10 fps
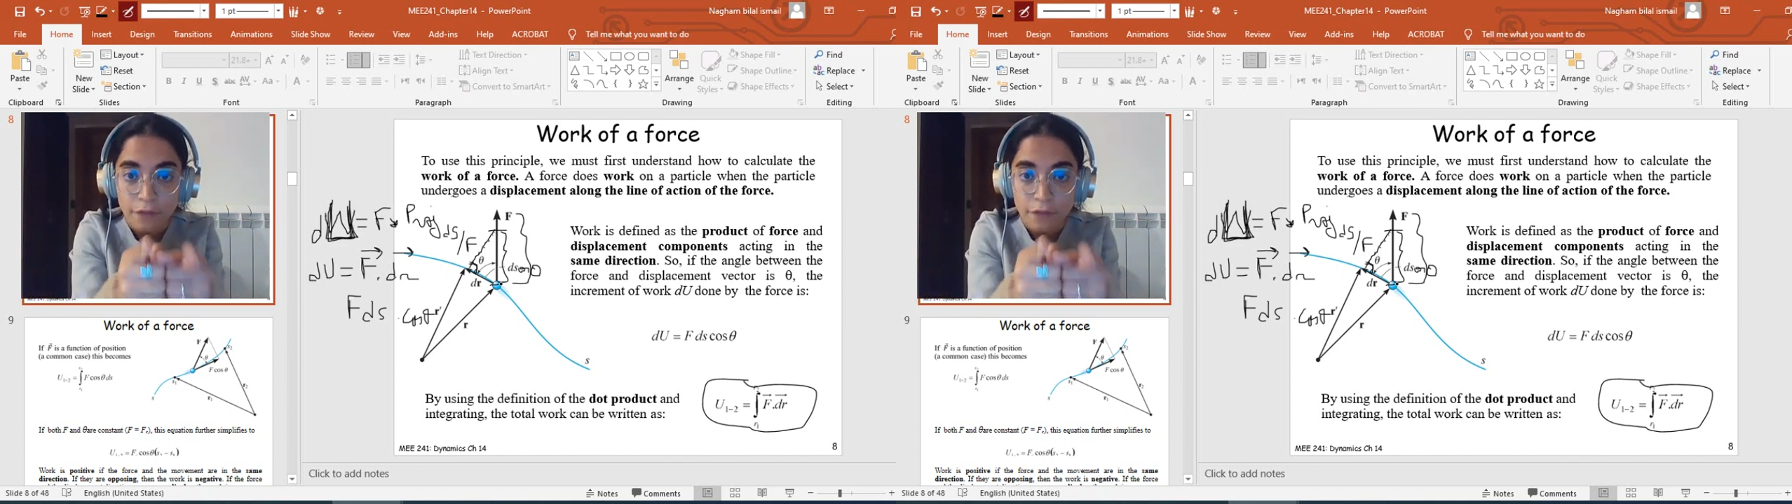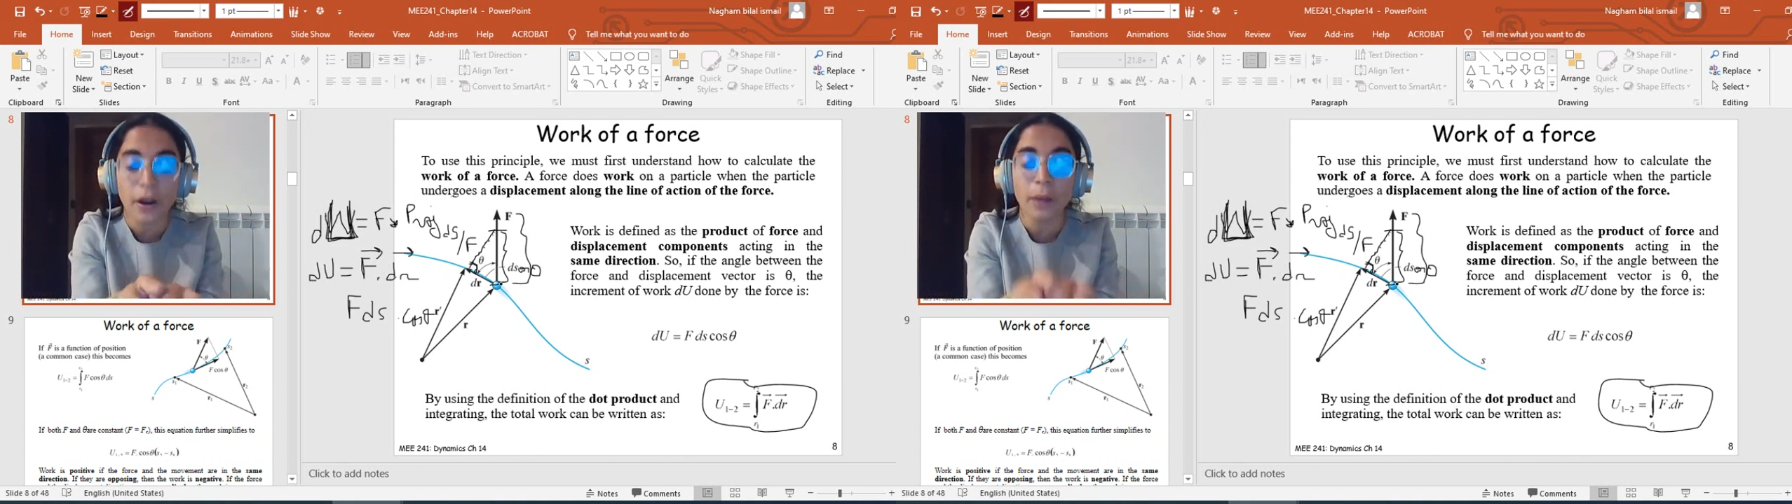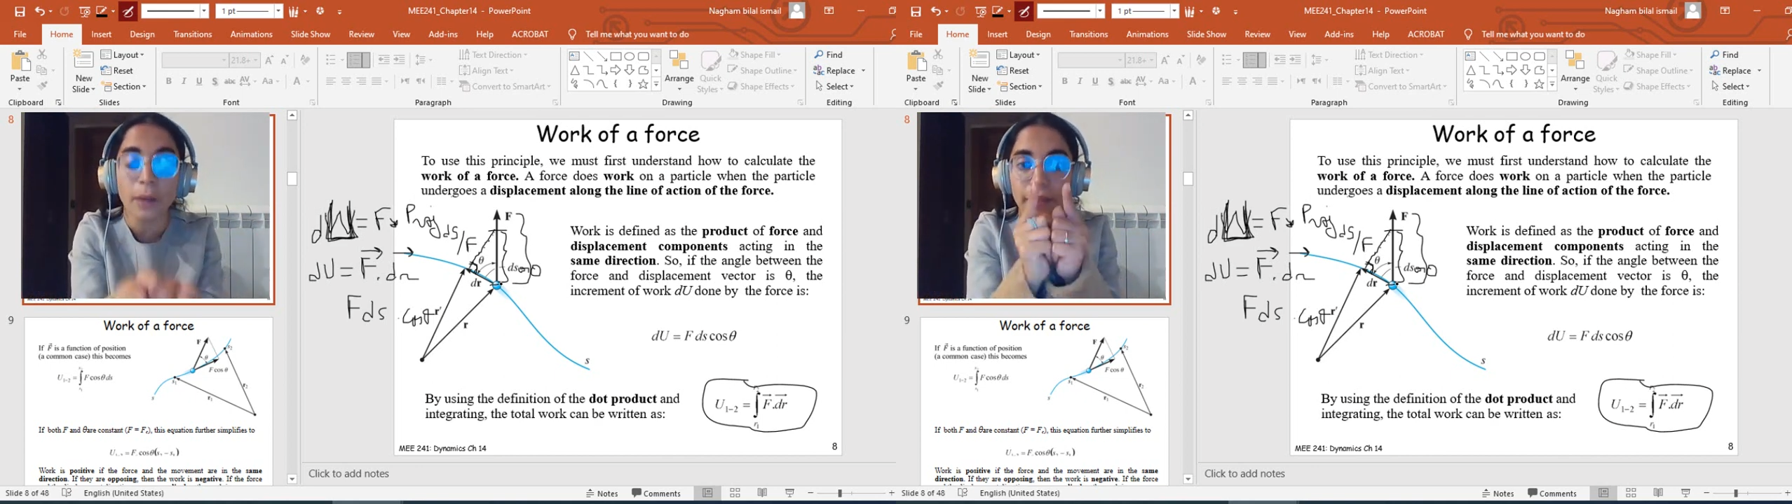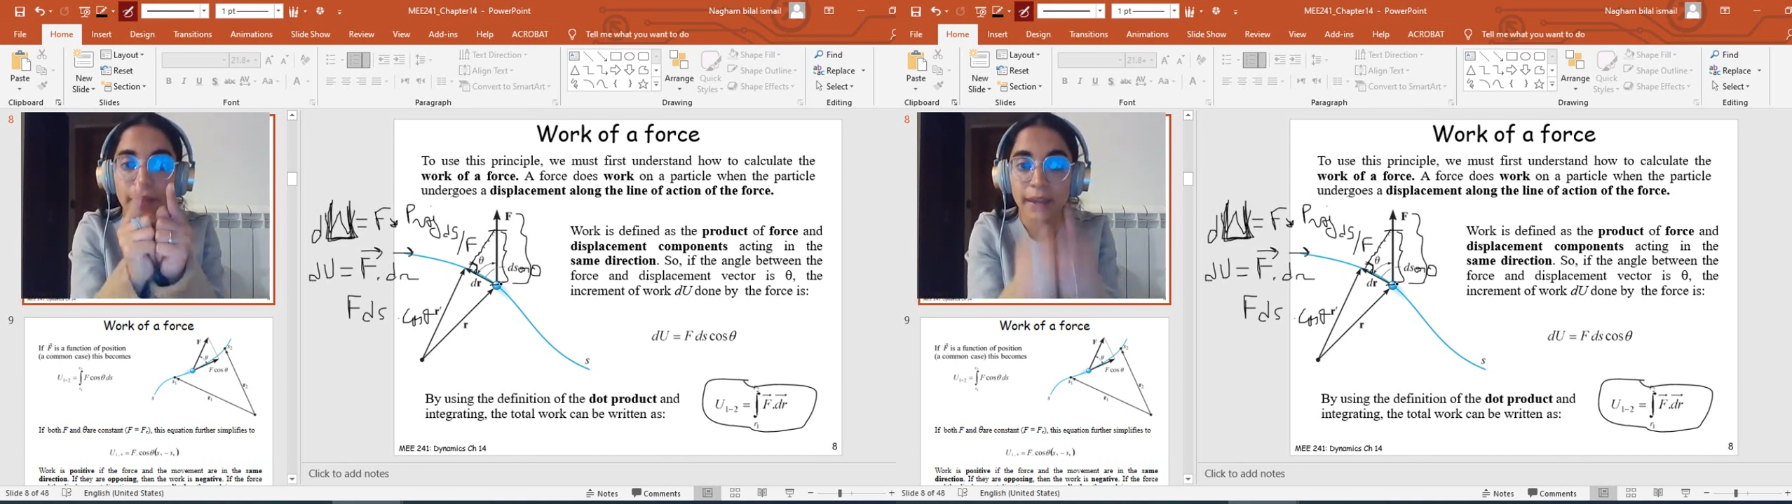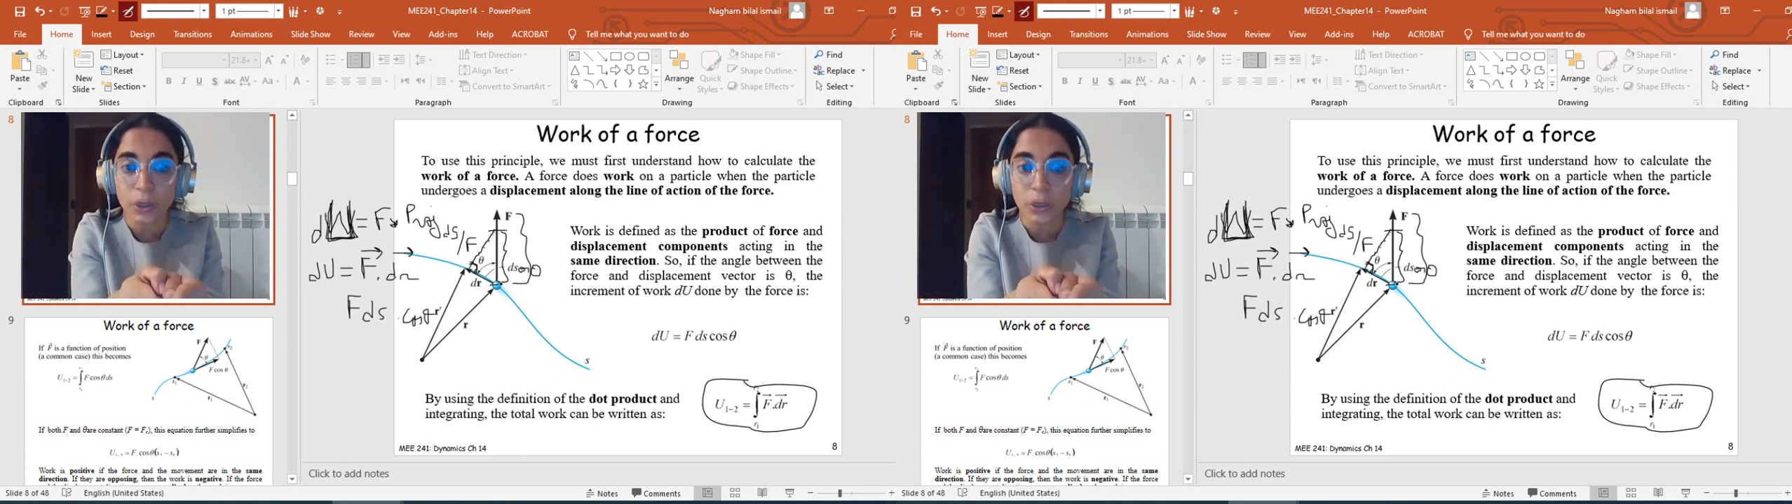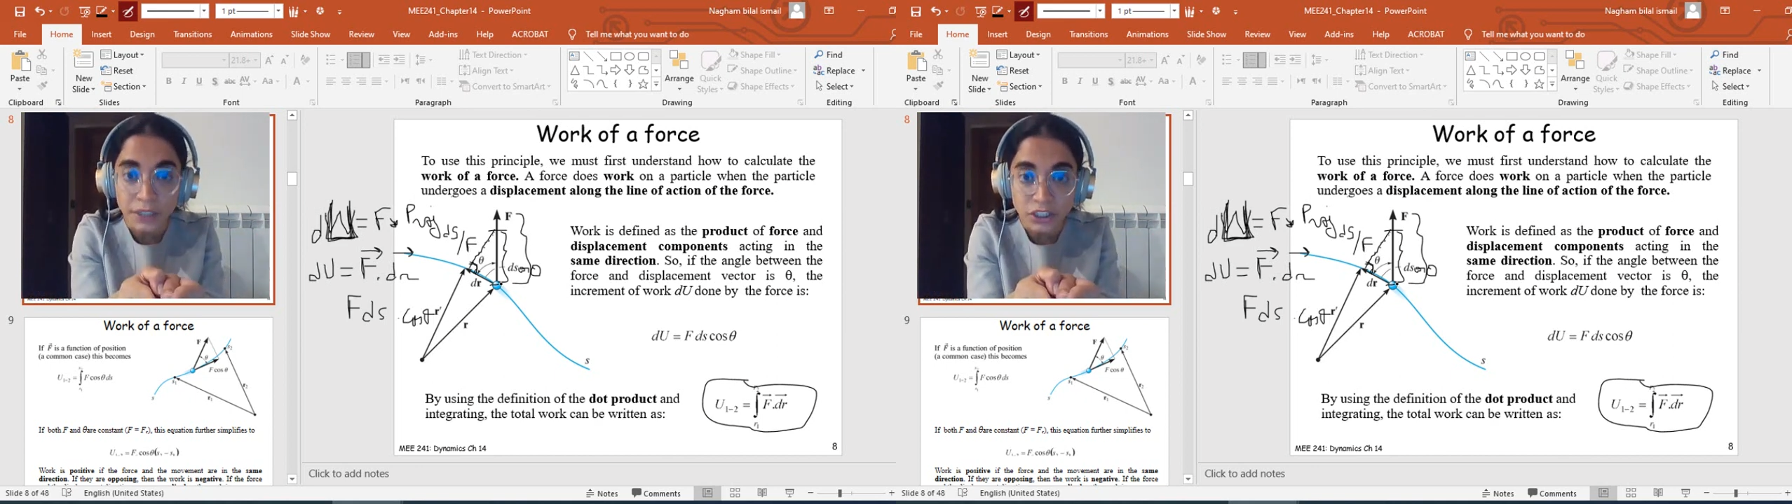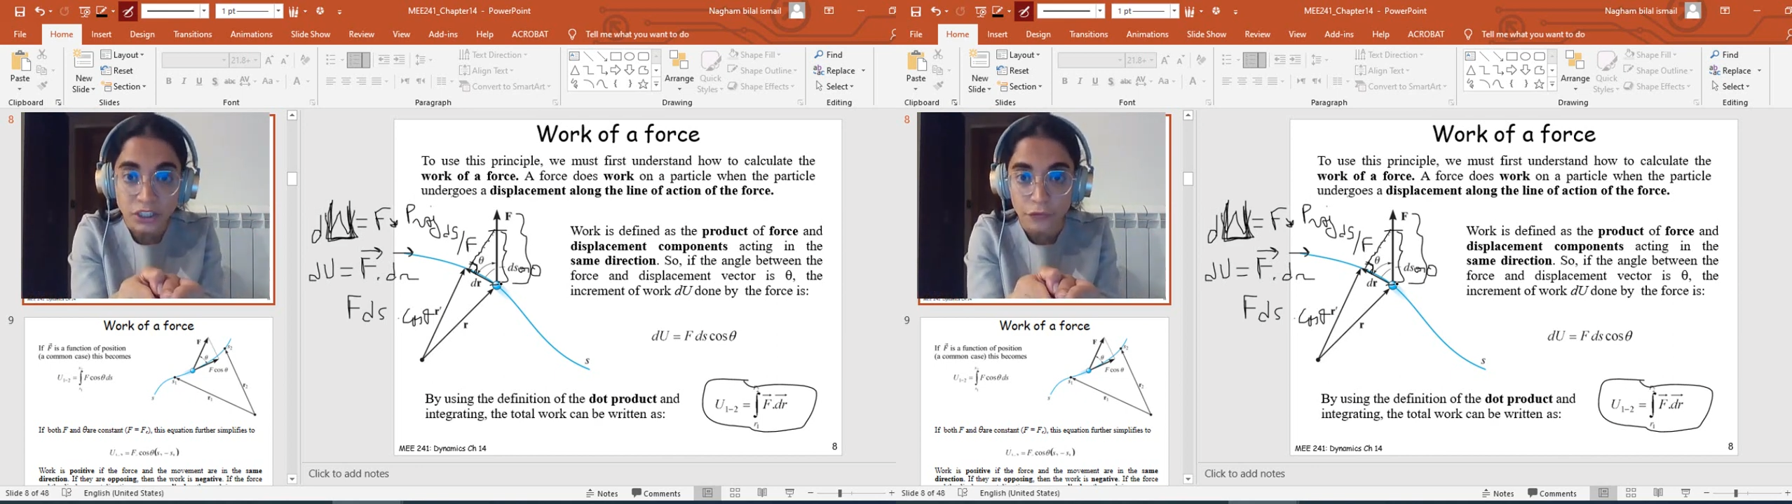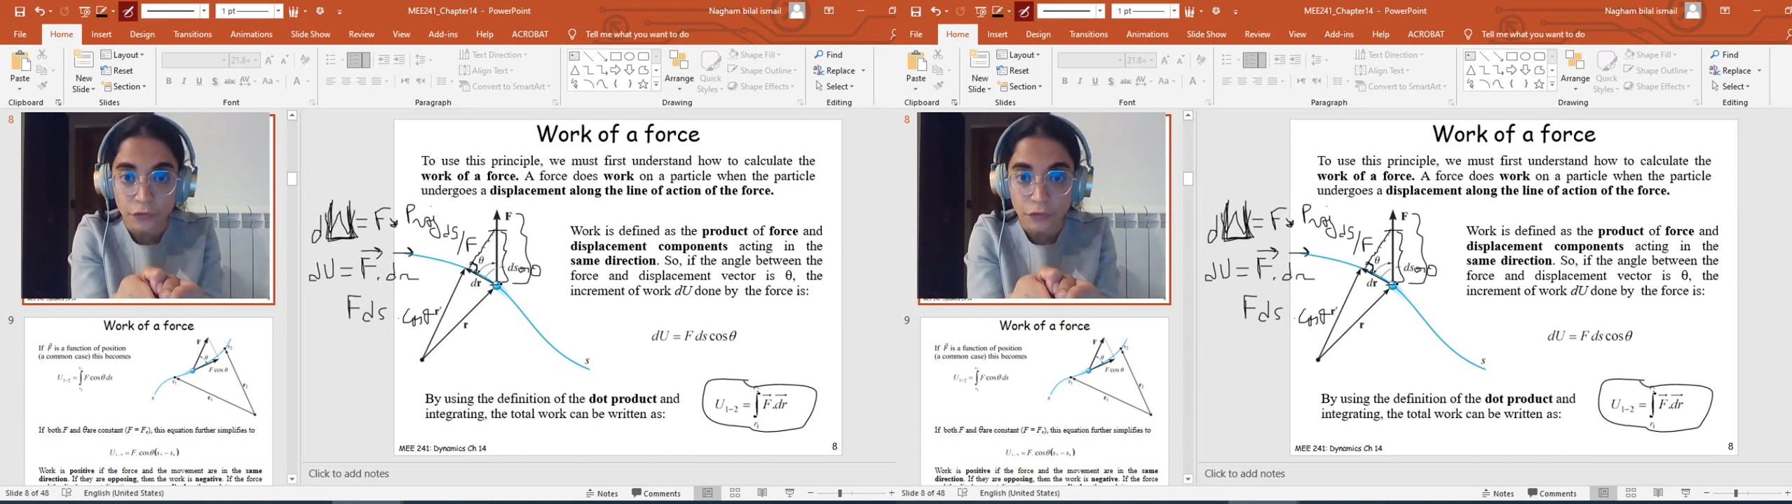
from the equation